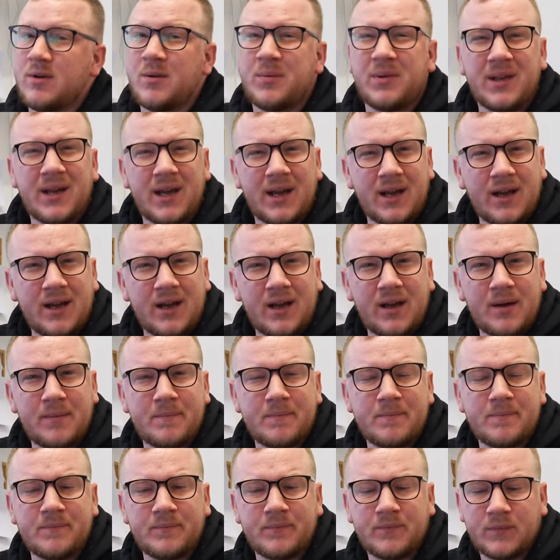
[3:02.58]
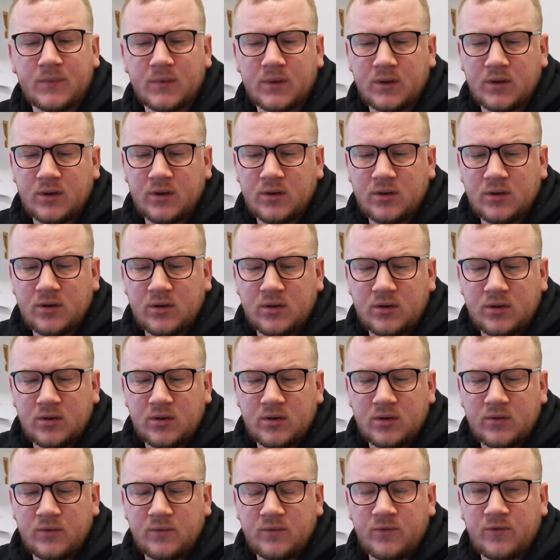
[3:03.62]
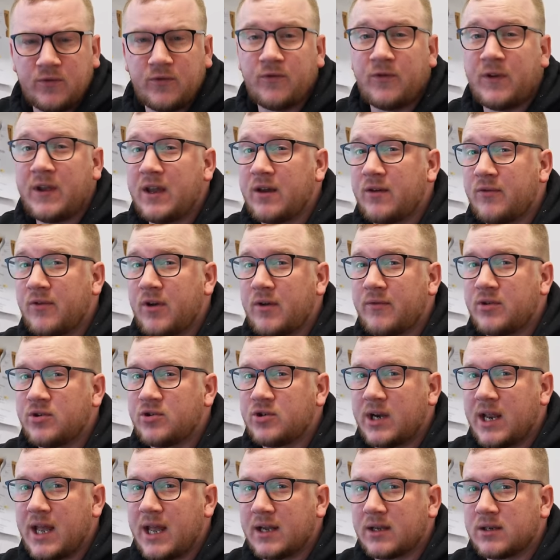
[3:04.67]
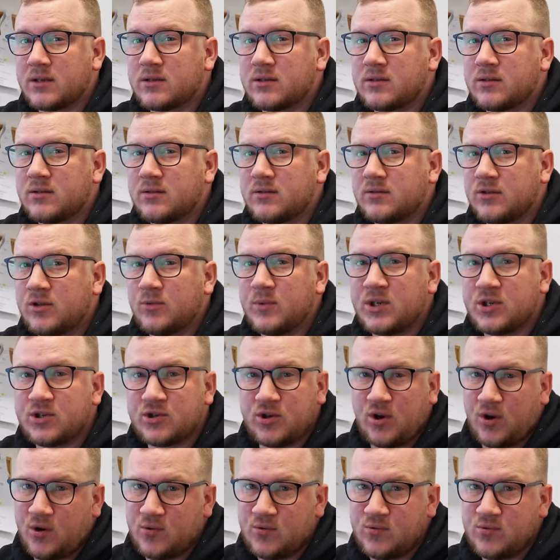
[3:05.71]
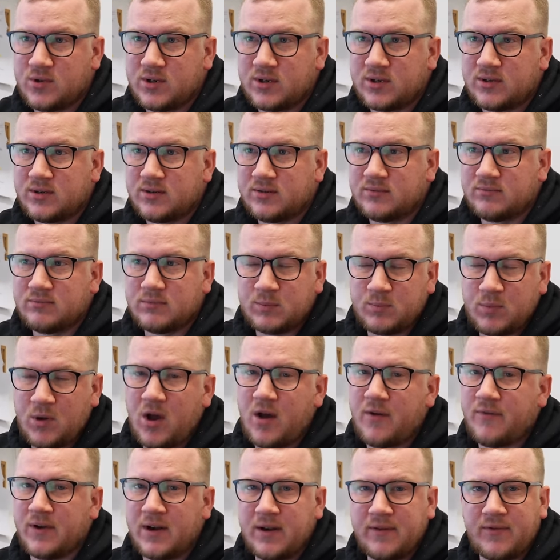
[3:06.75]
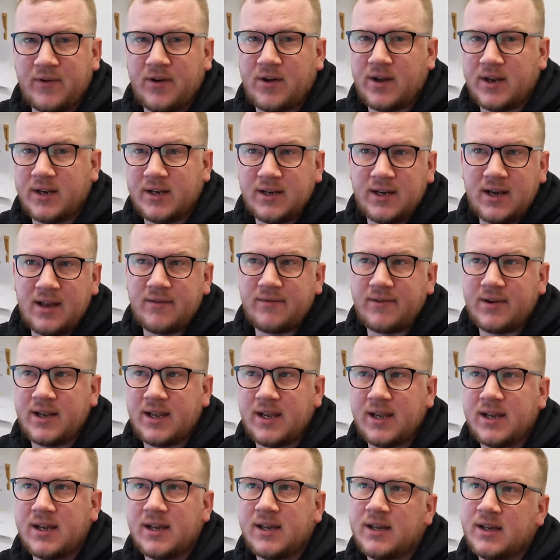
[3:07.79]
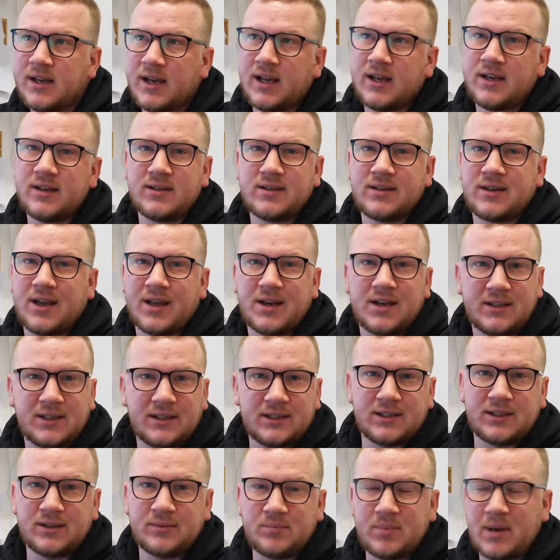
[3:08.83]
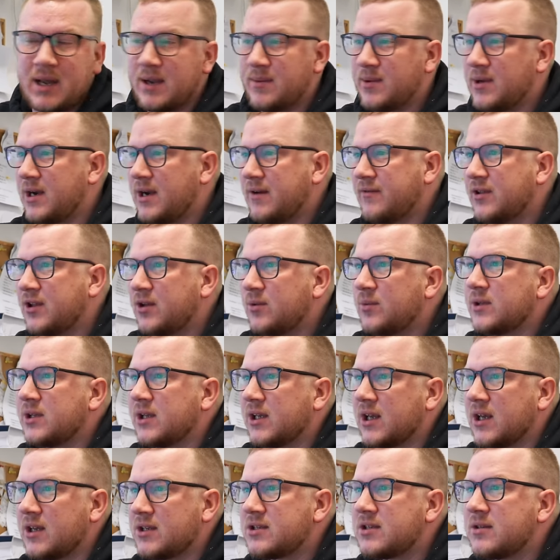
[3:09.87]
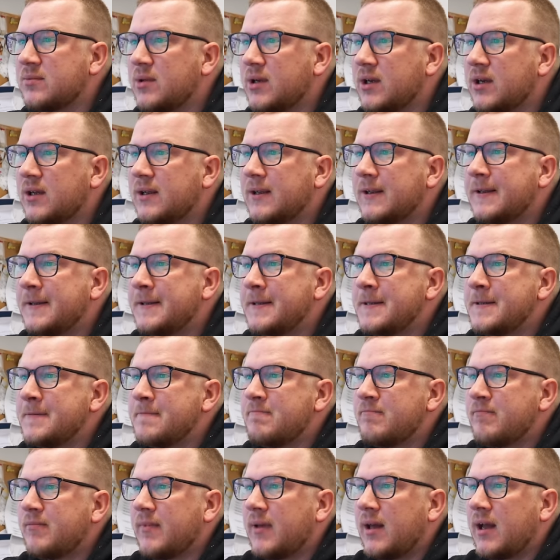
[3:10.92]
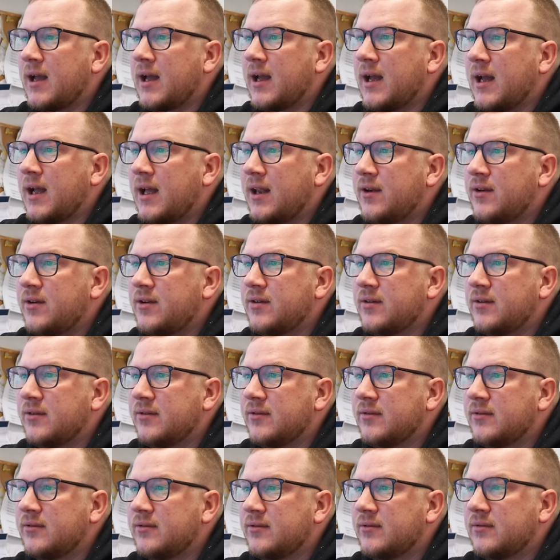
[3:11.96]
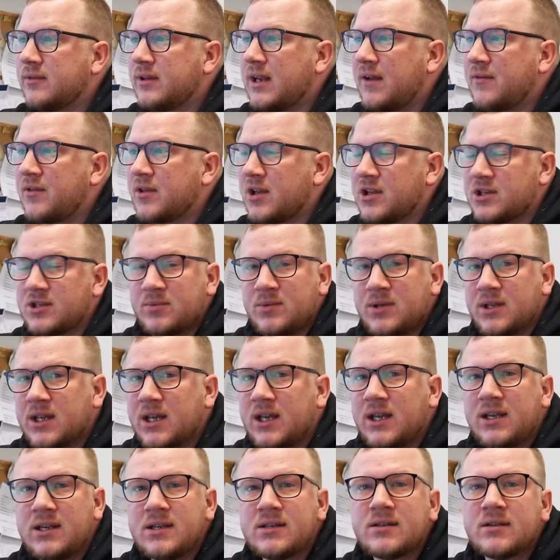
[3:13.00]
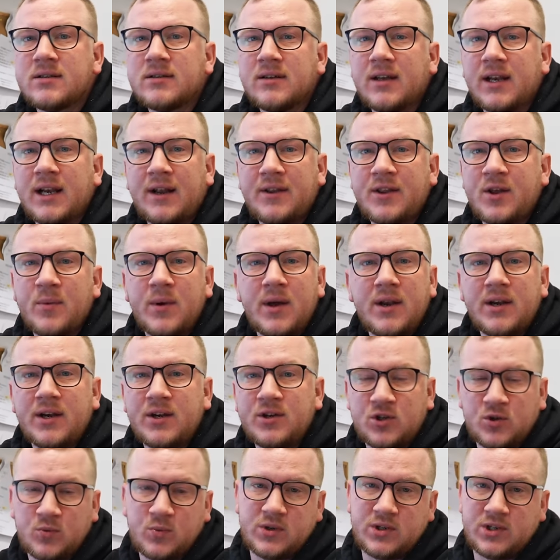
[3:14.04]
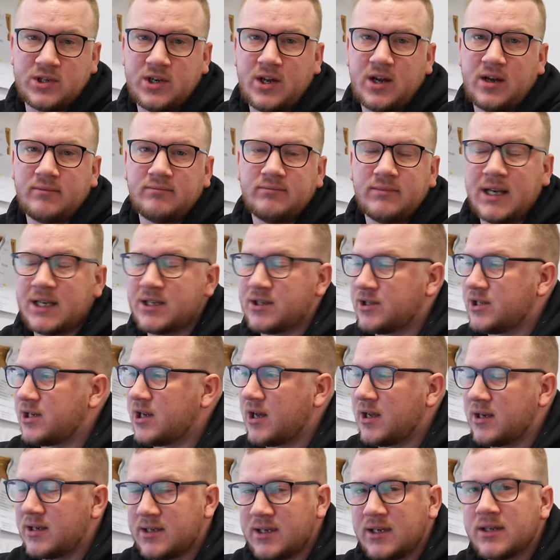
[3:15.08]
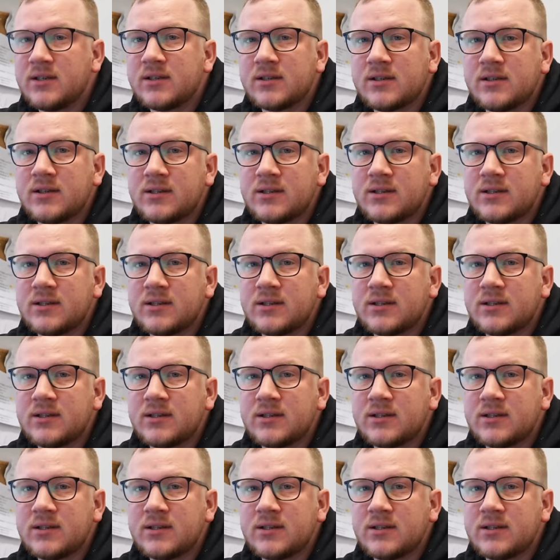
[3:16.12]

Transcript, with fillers: Remember that um, Fiat 500X that we sold? It's perfectly fine, lovely, and kind of did the payment and everything with the customer and gave the customer the keys, and out they went, and it just wouldn't start. It hasn't started since.